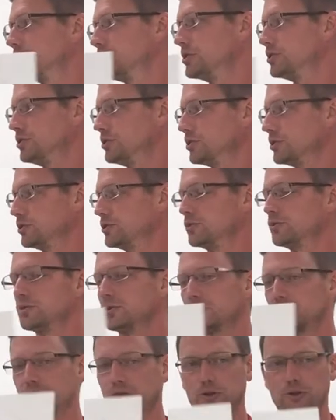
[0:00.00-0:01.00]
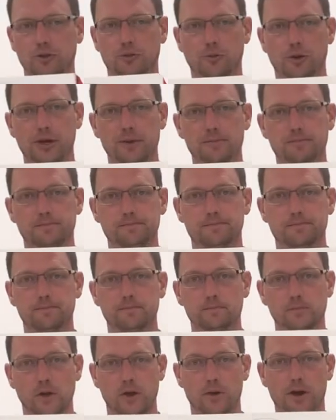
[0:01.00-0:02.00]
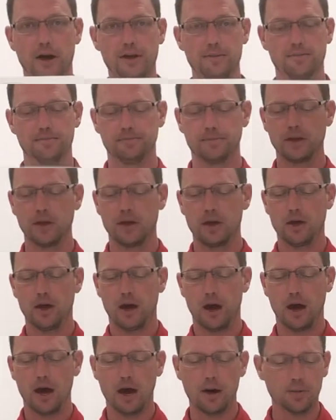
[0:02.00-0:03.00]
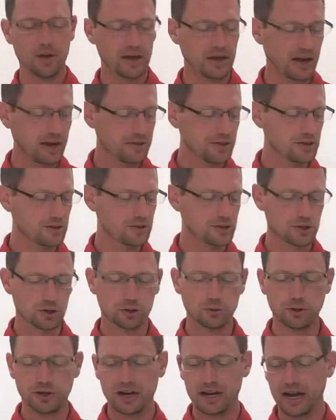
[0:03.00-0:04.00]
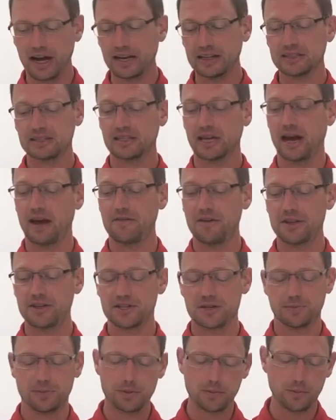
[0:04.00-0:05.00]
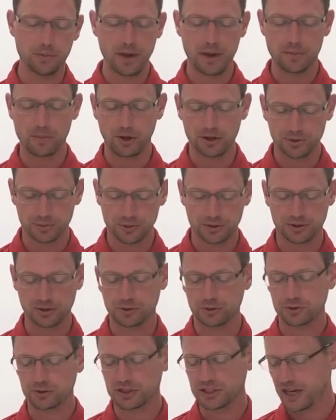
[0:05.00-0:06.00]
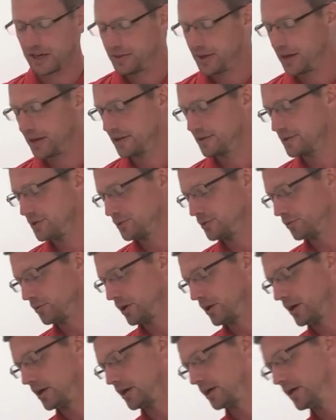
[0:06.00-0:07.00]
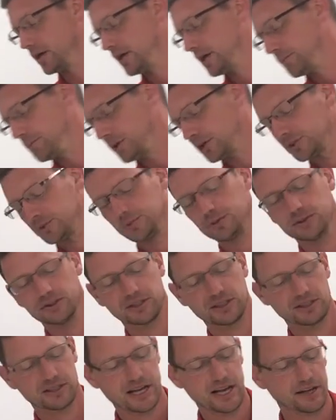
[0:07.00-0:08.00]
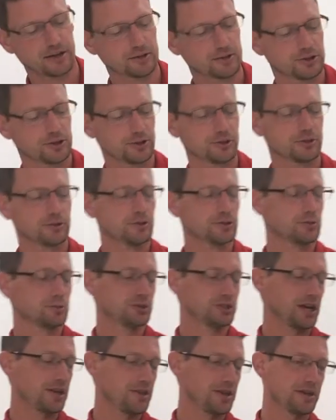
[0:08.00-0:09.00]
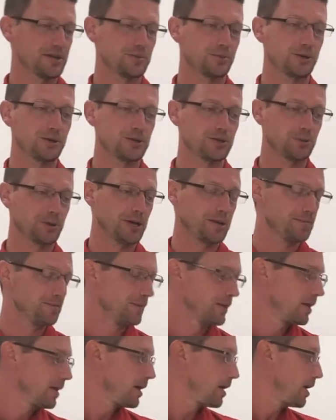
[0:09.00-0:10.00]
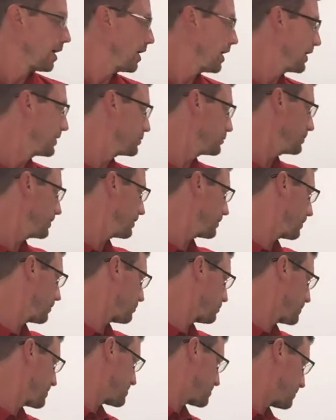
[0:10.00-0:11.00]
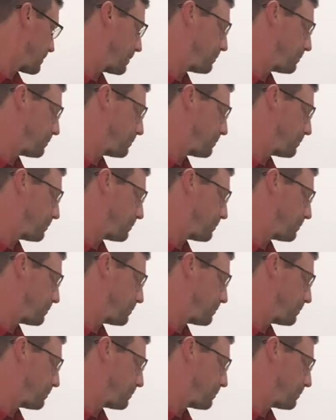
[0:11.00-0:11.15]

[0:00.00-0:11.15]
to do the circle one, all right? Um, and I think the circle one, and honestly, I've had some people make multiple circles on that and do uh, multiples entangled circles, which I think is pretty sweet. Uh, I do need another piece of